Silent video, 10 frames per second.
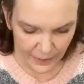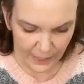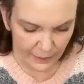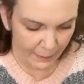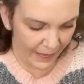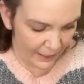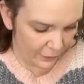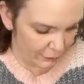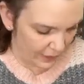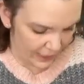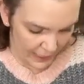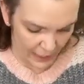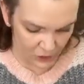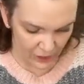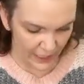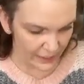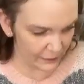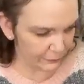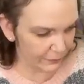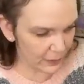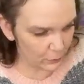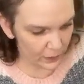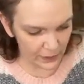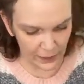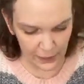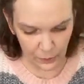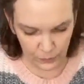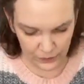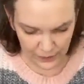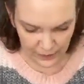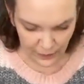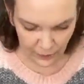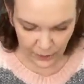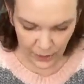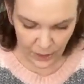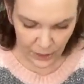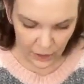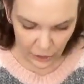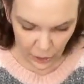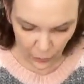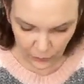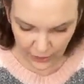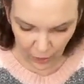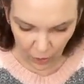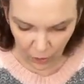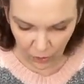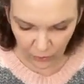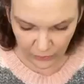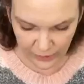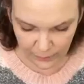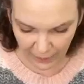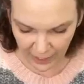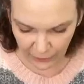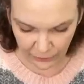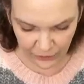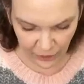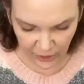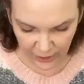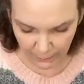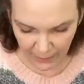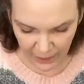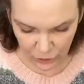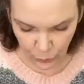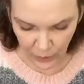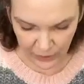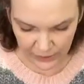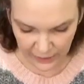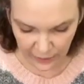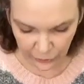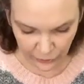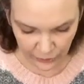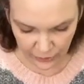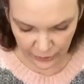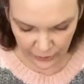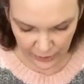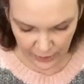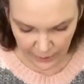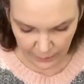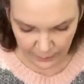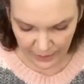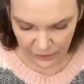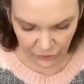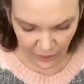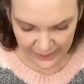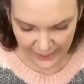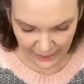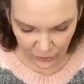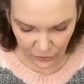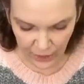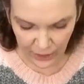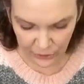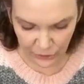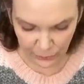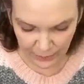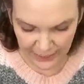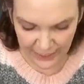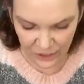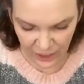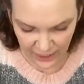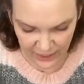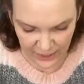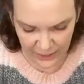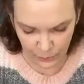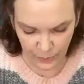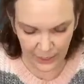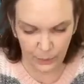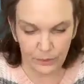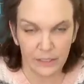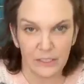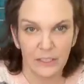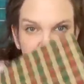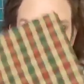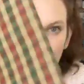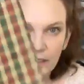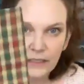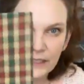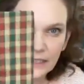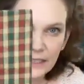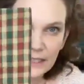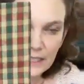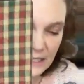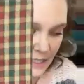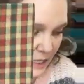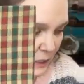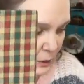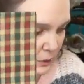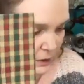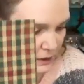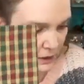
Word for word: And the bag of green actually has a fun one that I noticed in there. You know that all these patterns are going to match well together, because they're identical colors, but then check this one out that's in there. Isn't that cool?